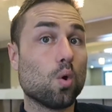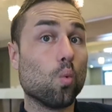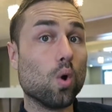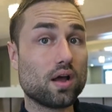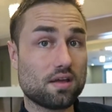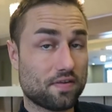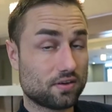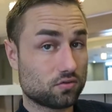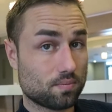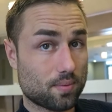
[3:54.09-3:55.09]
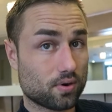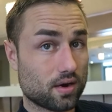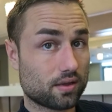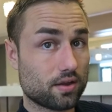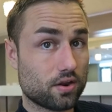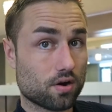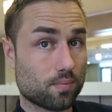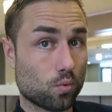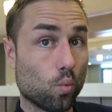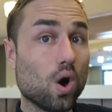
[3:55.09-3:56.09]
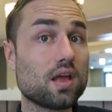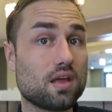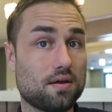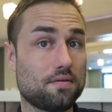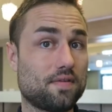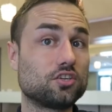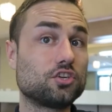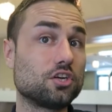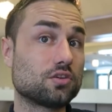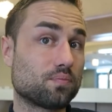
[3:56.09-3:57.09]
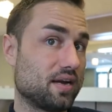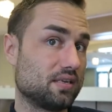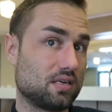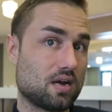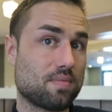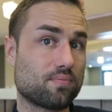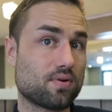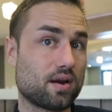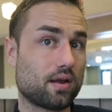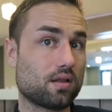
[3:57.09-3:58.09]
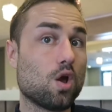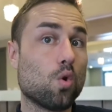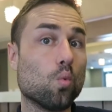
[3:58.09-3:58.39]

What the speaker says: What if I sold my product in Europe? What if I changed the pricing on my product?